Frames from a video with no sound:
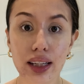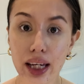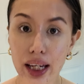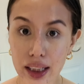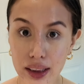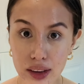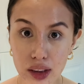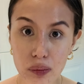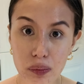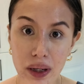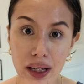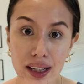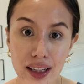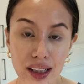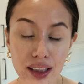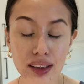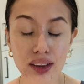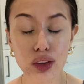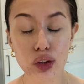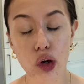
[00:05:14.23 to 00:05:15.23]
cakes are
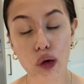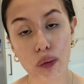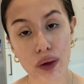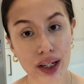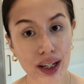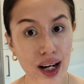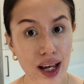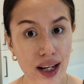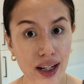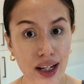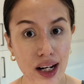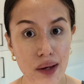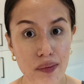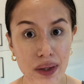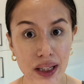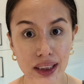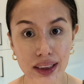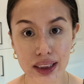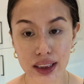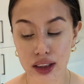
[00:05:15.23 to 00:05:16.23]
baking, so I went ahead and I
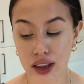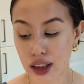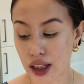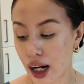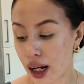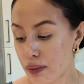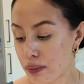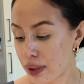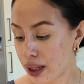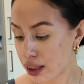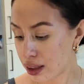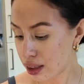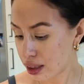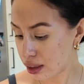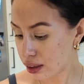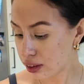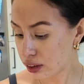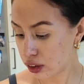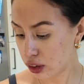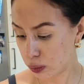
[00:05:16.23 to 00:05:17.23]
made dinner. I made
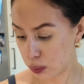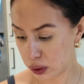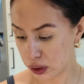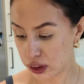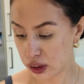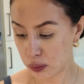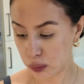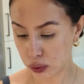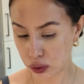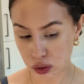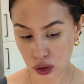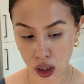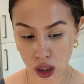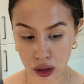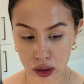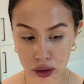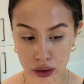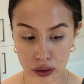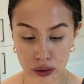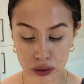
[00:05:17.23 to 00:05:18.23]
these super simple
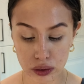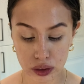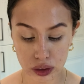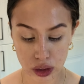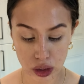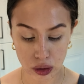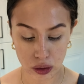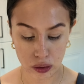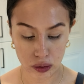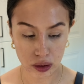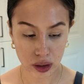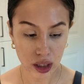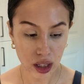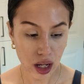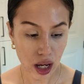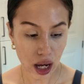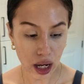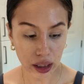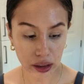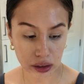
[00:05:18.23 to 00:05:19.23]
tacos. So
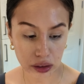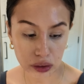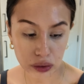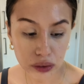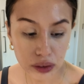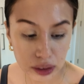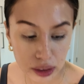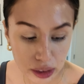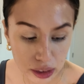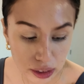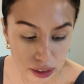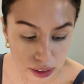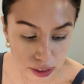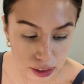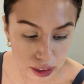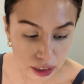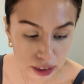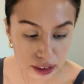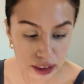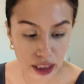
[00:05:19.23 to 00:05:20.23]
I used these
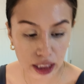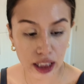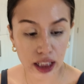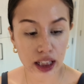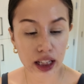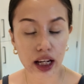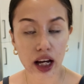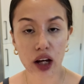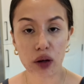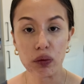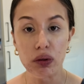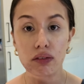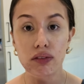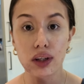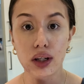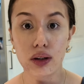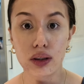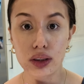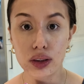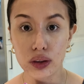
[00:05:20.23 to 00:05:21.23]
Siete almond
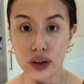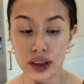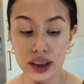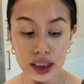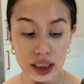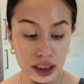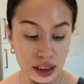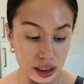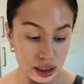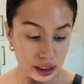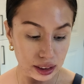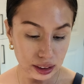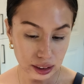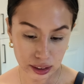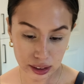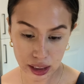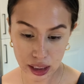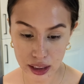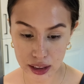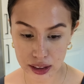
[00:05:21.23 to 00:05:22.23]
flour tortillas
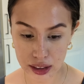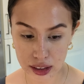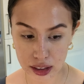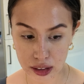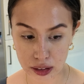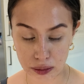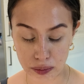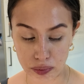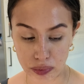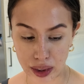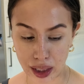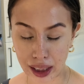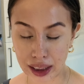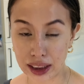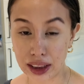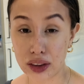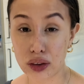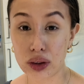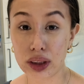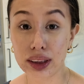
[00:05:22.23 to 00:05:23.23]
and some
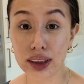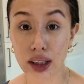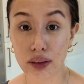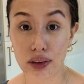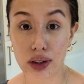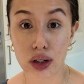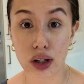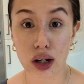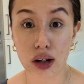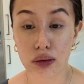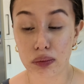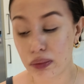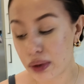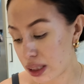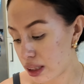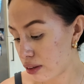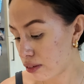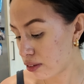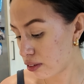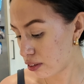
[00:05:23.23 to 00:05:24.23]
90-37 ground
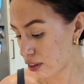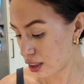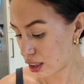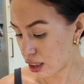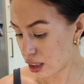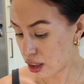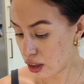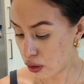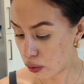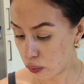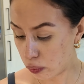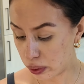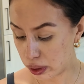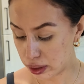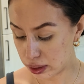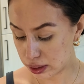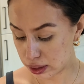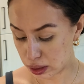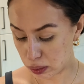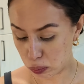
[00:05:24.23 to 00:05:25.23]
beef
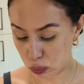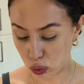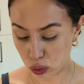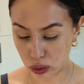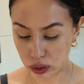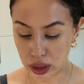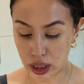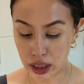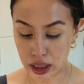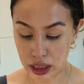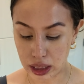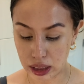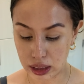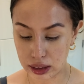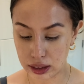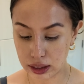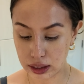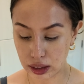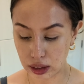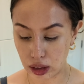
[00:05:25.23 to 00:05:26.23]
with some grilled
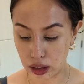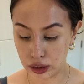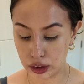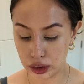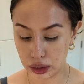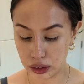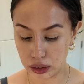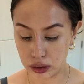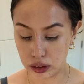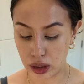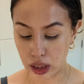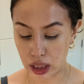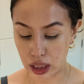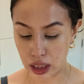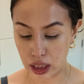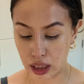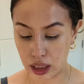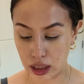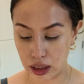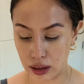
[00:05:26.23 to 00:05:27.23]
onions, cilantro,
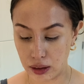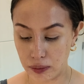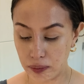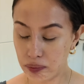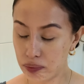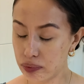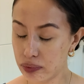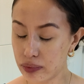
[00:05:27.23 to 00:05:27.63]
and